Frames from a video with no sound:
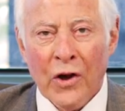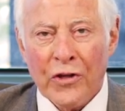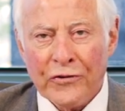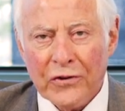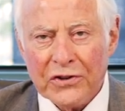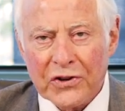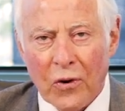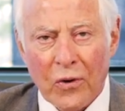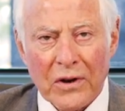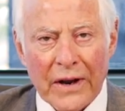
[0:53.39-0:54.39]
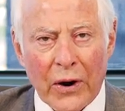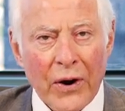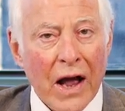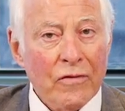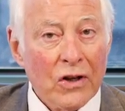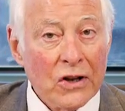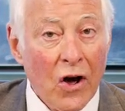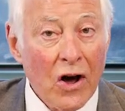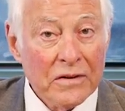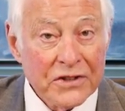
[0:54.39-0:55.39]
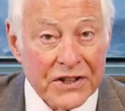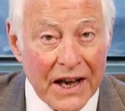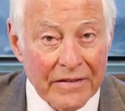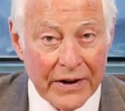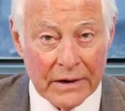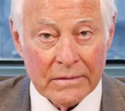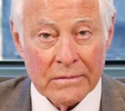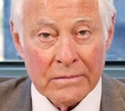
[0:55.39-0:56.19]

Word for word: The first corollary of the law of saving